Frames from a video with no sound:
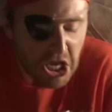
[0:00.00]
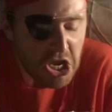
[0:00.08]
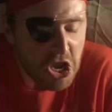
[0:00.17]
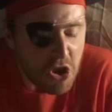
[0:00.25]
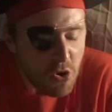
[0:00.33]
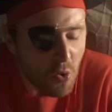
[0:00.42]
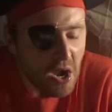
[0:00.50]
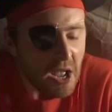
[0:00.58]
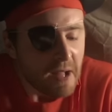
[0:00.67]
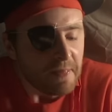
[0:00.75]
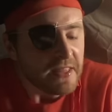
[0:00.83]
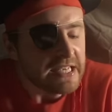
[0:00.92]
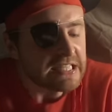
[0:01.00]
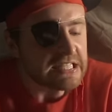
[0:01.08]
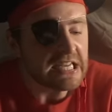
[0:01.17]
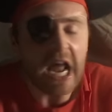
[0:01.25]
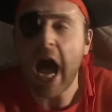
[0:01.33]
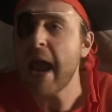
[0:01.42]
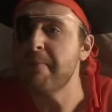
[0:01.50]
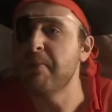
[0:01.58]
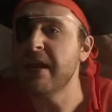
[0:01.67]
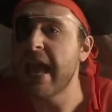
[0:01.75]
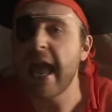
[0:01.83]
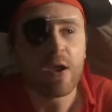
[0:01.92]
Ew, is this an I
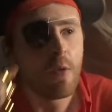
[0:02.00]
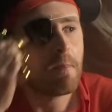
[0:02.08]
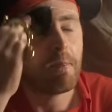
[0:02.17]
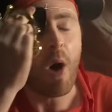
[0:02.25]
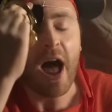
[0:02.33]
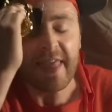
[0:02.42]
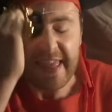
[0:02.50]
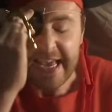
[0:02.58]
P A? Who bought